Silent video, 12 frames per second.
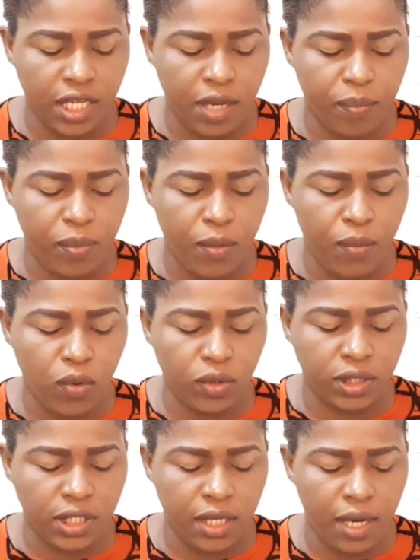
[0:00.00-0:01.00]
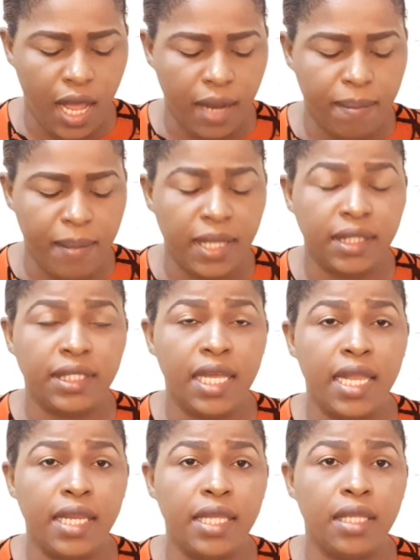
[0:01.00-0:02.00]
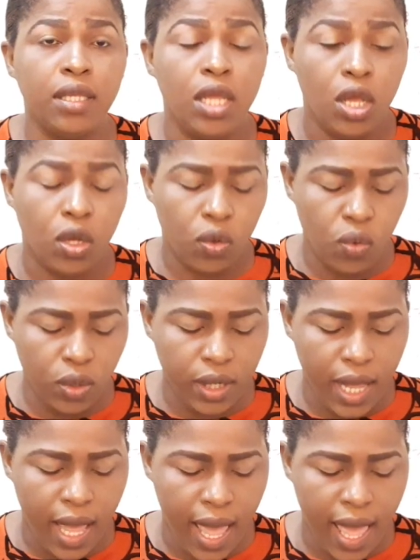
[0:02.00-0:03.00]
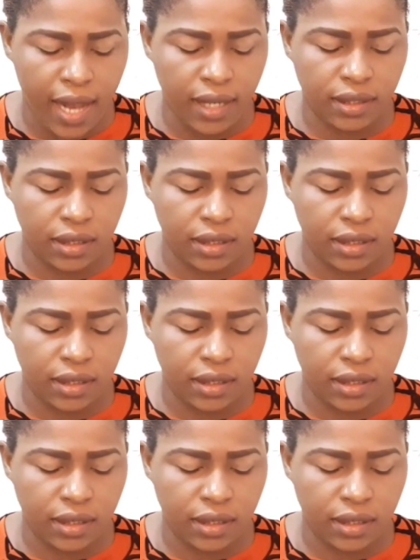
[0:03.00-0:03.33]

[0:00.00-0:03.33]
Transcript: in promoting and maintaining good health